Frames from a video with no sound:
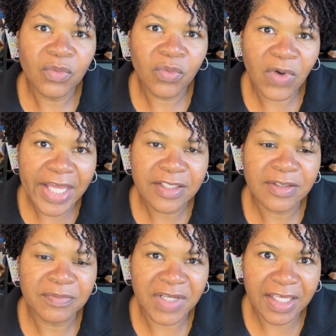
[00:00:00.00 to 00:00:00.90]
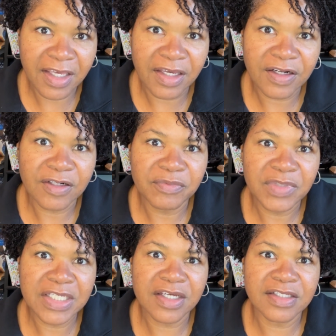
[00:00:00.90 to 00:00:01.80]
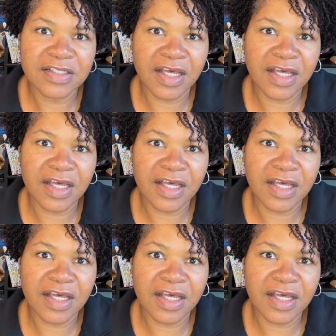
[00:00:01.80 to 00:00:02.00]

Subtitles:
wet my hair because